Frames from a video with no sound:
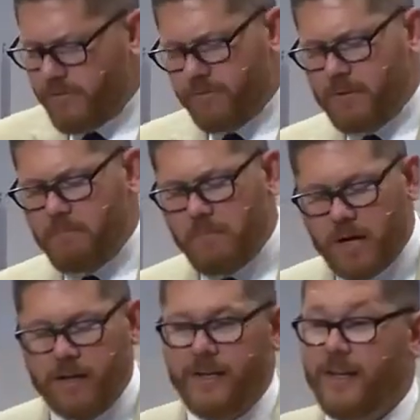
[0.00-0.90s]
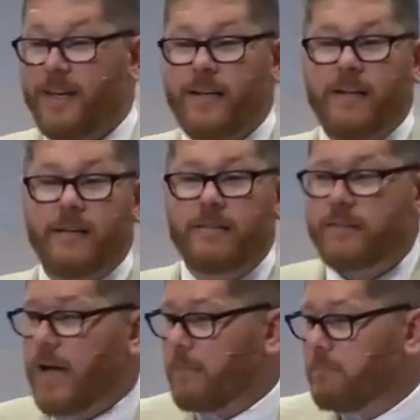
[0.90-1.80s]
from the muck, did he
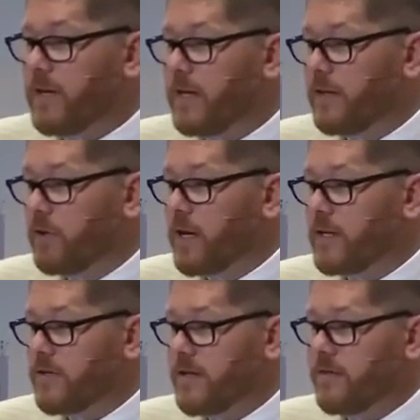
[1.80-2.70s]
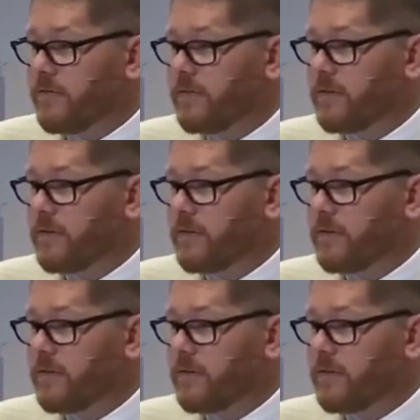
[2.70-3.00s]
stop being the great chief?